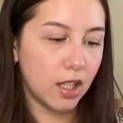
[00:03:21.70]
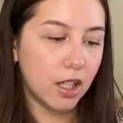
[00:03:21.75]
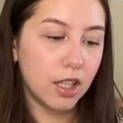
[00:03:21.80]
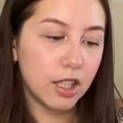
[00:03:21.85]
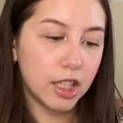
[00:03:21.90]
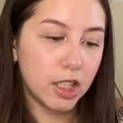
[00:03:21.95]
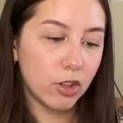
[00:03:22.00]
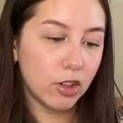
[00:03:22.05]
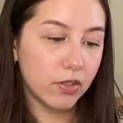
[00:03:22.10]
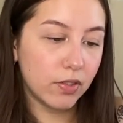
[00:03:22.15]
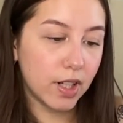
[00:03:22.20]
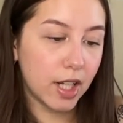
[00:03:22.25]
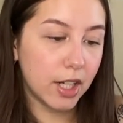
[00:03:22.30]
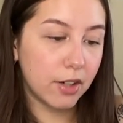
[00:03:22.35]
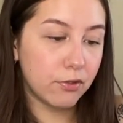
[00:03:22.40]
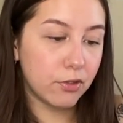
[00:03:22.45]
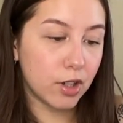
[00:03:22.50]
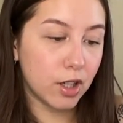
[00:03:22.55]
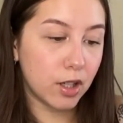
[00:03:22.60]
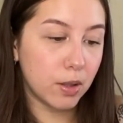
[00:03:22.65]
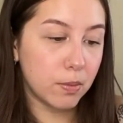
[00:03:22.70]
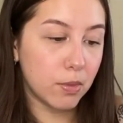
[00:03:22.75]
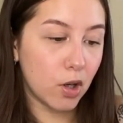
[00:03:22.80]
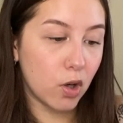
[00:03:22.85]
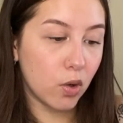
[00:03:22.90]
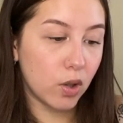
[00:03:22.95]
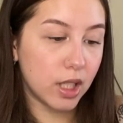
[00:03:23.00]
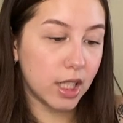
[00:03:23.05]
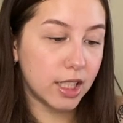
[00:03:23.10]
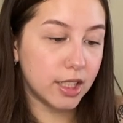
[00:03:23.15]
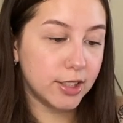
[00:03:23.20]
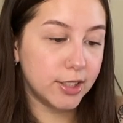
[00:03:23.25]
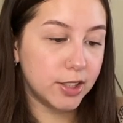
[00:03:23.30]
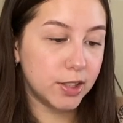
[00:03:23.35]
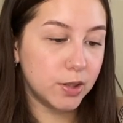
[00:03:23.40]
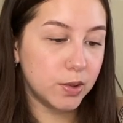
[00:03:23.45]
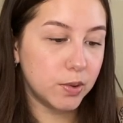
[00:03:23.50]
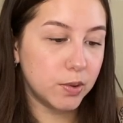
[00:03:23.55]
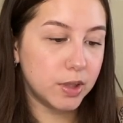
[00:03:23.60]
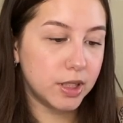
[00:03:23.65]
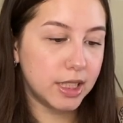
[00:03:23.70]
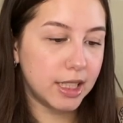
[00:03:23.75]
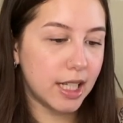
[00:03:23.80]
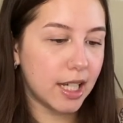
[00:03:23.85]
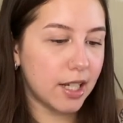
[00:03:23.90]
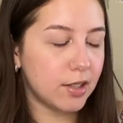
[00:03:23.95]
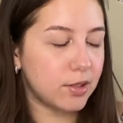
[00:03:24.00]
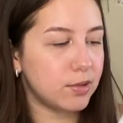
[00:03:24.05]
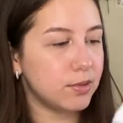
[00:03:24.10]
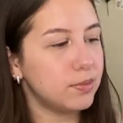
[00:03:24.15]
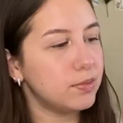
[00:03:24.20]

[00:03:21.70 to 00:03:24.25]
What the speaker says: They were flying from Oakland to Seattle.